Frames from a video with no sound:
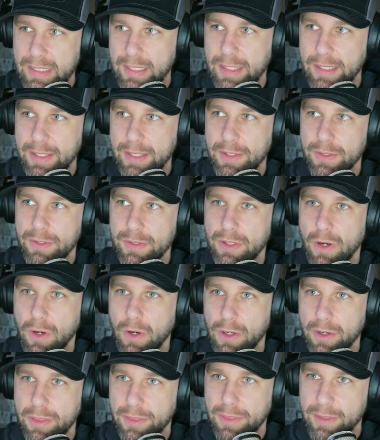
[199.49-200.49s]
And then there
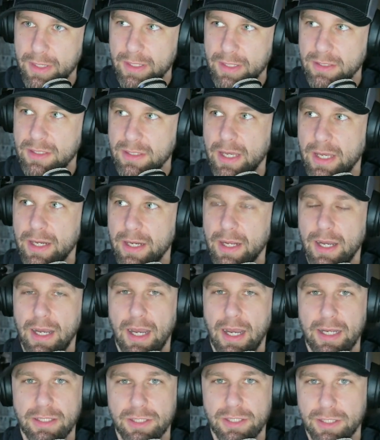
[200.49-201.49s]
are things that
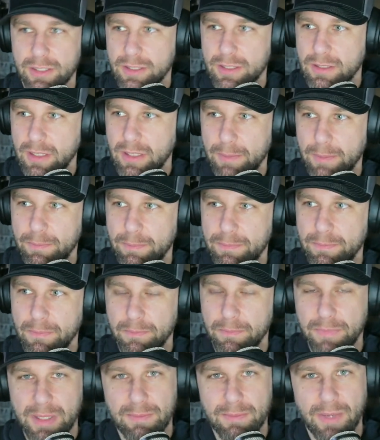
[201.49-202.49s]
I
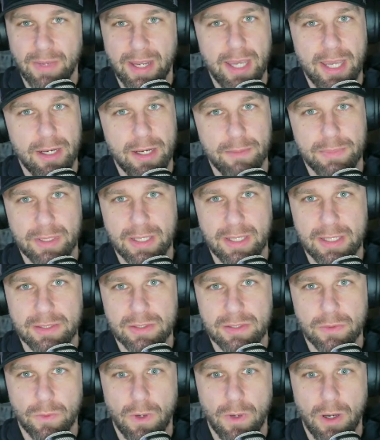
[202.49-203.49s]
beat my head up
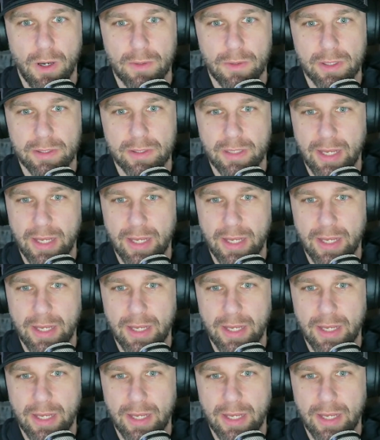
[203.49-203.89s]
against the wall with.